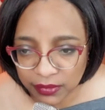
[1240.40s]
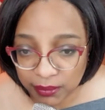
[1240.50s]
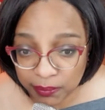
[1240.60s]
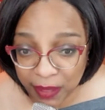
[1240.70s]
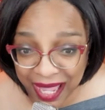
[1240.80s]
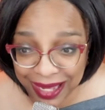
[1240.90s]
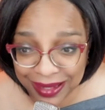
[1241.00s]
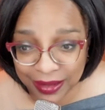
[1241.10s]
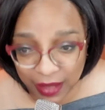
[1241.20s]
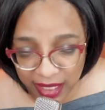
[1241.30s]

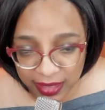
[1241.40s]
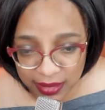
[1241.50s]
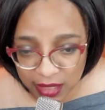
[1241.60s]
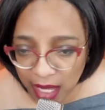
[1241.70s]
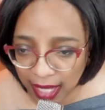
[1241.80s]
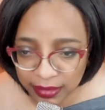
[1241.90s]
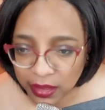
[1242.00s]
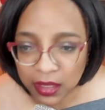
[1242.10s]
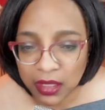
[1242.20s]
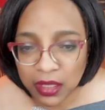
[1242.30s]
Paid clients, not,
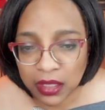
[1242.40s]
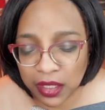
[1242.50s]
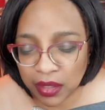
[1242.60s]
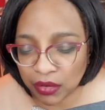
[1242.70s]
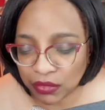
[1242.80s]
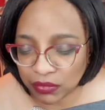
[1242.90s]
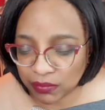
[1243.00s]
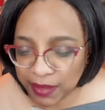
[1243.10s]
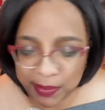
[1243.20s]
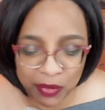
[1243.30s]
you know,
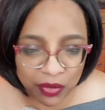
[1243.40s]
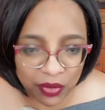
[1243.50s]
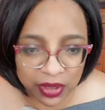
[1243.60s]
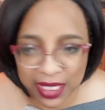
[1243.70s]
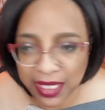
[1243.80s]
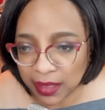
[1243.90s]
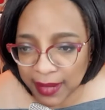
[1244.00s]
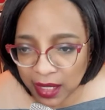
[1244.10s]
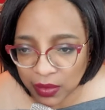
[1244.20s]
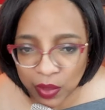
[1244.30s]
people who are thinking
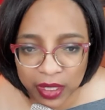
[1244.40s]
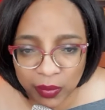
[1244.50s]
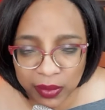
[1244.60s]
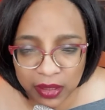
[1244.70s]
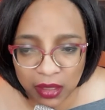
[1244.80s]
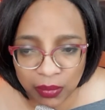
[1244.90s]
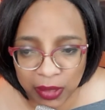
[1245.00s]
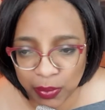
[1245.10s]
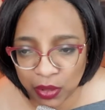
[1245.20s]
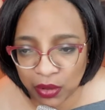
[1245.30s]
about working with you,
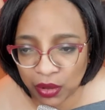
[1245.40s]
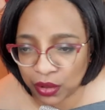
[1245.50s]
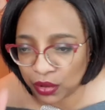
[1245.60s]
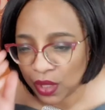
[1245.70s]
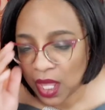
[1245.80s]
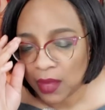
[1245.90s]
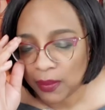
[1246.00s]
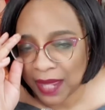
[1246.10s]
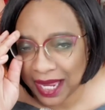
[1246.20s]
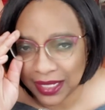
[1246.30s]
people who
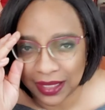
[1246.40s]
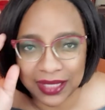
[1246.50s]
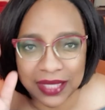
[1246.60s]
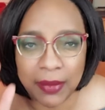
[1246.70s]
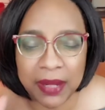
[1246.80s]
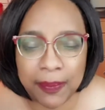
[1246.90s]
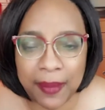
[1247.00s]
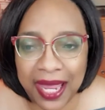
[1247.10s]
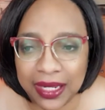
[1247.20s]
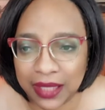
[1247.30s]
paid clients. How many
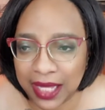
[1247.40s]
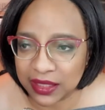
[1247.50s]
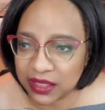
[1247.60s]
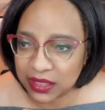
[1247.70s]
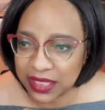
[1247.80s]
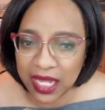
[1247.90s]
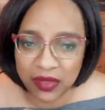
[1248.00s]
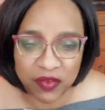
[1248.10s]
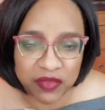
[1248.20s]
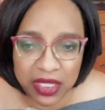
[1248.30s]
paid clients? Is it 10,
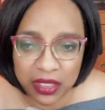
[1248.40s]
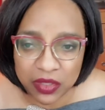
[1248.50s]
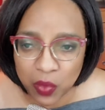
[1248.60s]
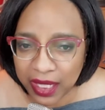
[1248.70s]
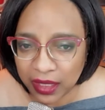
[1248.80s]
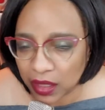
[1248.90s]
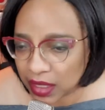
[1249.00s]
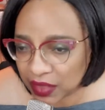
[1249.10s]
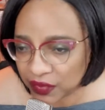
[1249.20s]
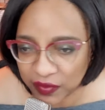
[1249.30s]
15, 20,
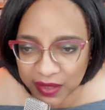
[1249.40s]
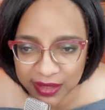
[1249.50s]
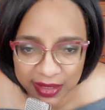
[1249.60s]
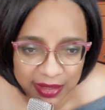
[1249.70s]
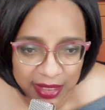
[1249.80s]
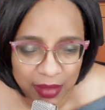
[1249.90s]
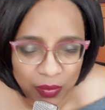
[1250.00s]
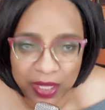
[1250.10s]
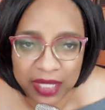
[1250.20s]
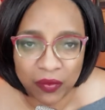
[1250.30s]
30, 50, 60,
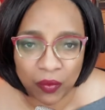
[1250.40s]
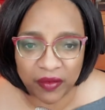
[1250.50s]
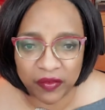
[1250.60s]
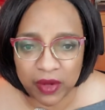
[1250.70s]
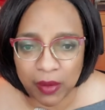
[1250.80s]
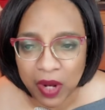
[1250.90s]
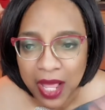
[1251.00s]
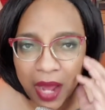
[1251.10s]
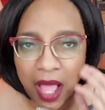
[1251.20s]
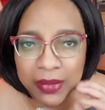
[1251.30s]
whatever, whatever number?
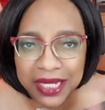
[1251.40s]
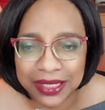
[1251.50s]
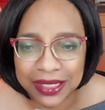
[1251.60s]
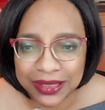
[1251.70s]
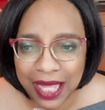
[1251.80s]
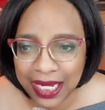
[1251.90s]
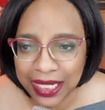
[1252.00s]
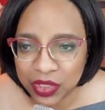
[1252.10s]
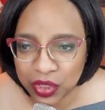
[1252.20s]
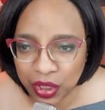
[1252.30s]
How many
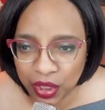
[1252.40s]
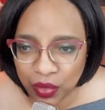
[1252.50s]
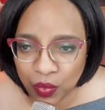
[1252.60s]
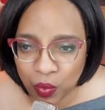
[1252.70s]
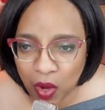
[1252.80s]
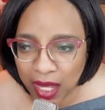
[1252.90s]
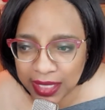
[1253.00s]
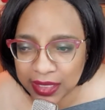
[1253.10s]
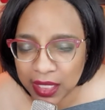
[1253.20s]
clients do you want